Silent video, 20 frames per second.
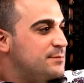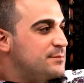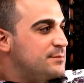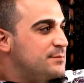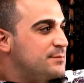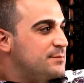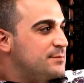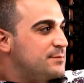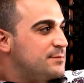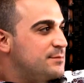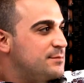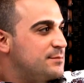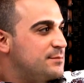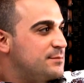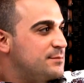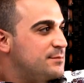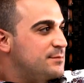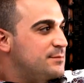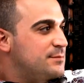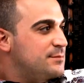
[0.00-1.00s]

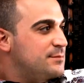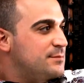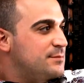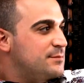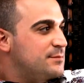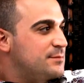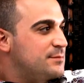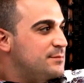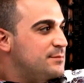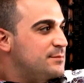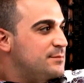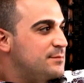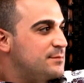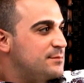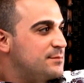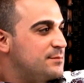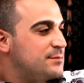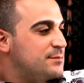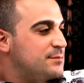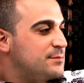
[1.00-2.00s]

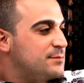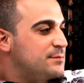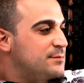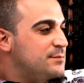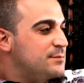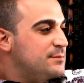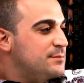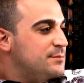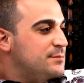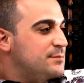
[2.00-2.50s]
(not speaking)